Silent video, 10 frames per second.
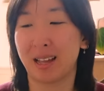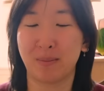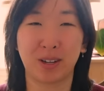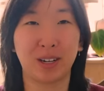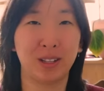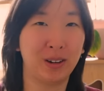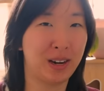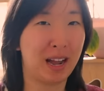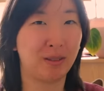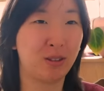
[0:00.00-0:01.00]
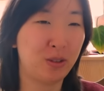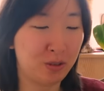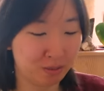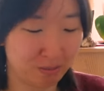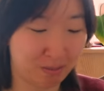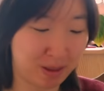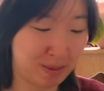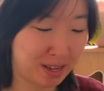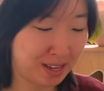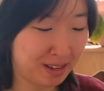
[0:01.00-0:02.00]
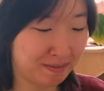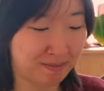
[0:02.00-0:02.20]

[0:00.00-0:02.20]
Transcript: I'm gonna learn how to? Maybe.